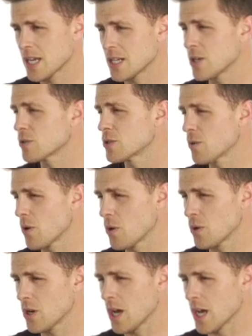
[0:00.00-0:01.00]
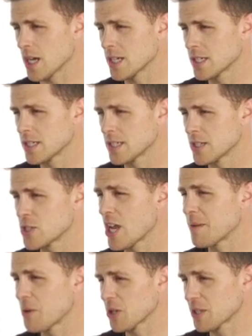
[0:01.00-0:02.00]
Note to Uhura,
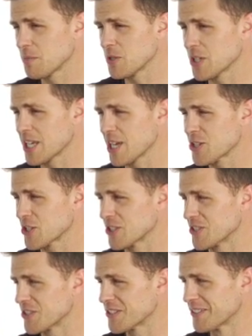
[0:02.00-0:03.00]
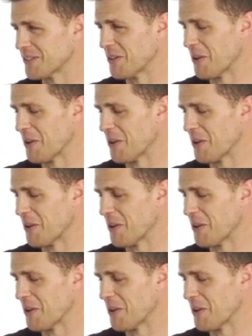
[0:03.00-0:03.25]
jam all communications.